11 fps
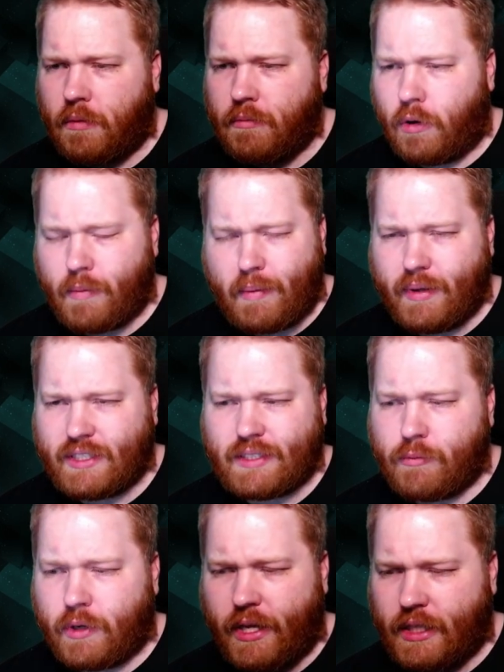Or maybe it's
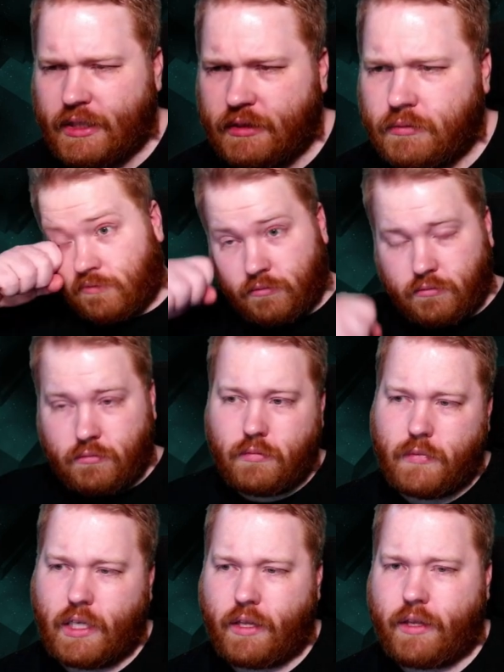someone else.
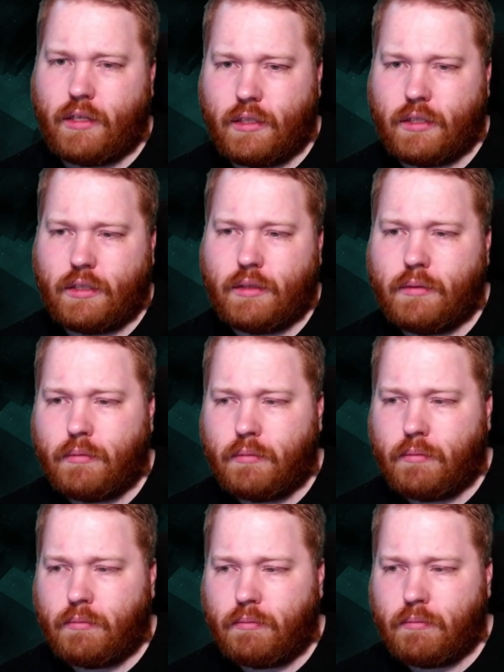Yeah, the
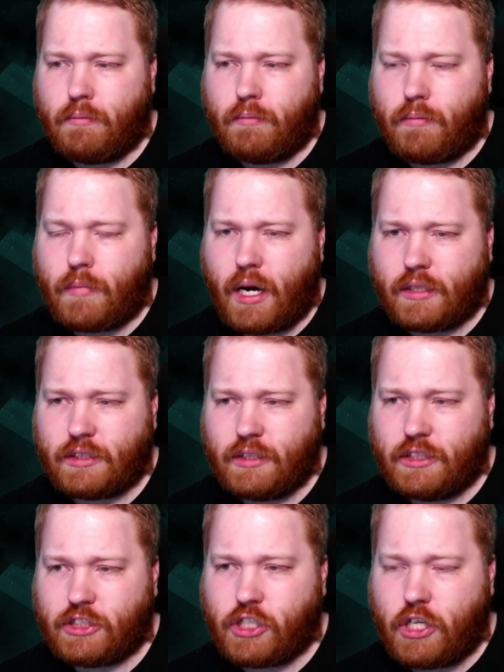mart
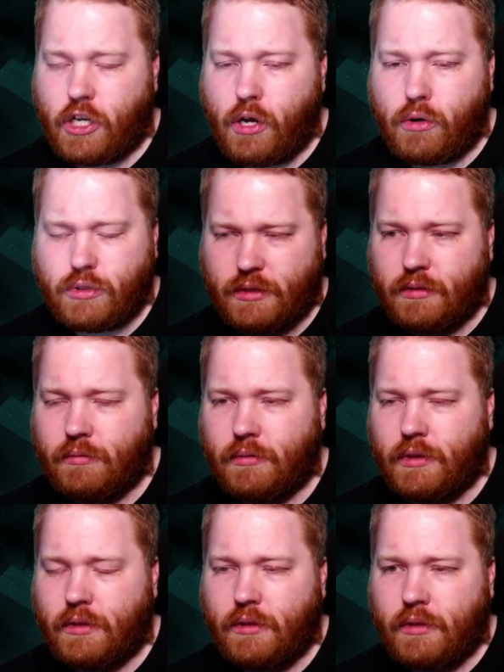is closed
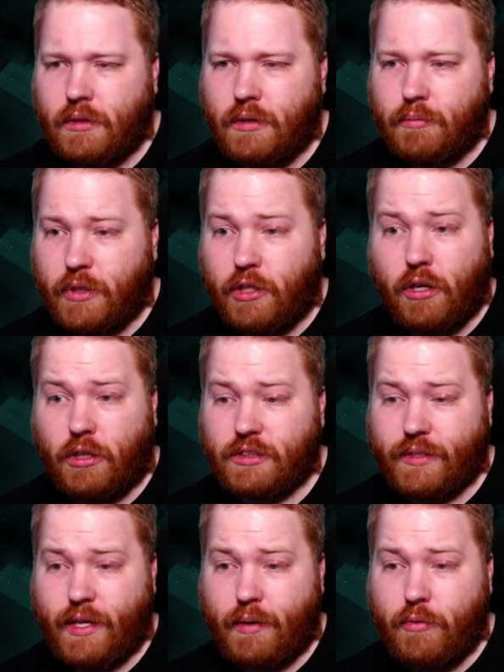because
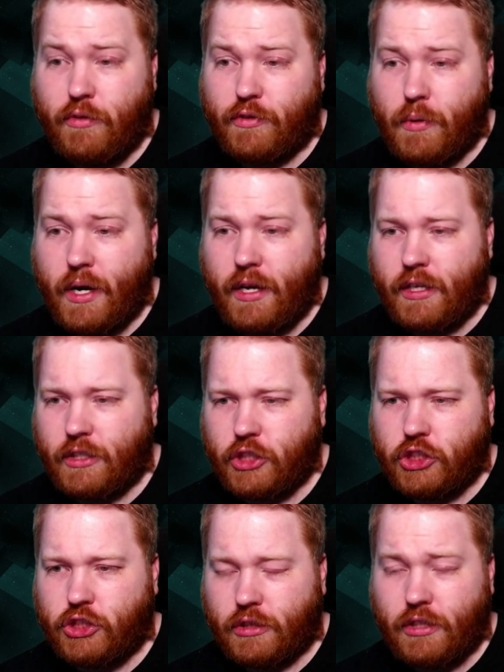they moved away, and he
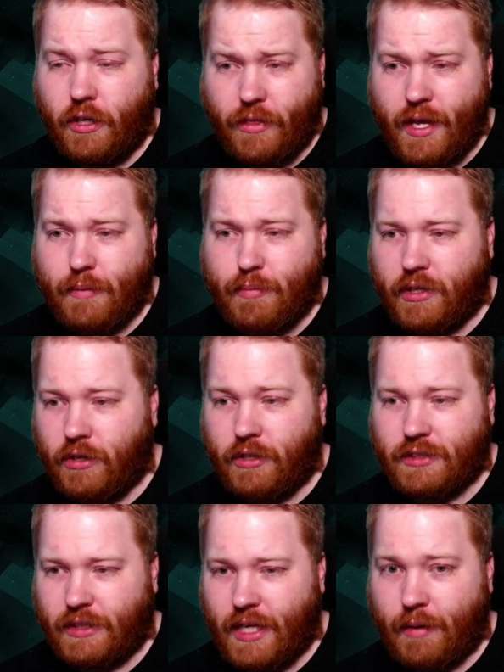should know that
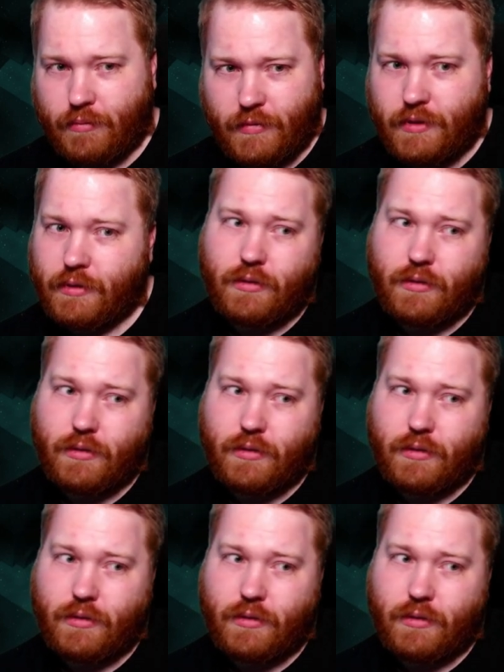because it happened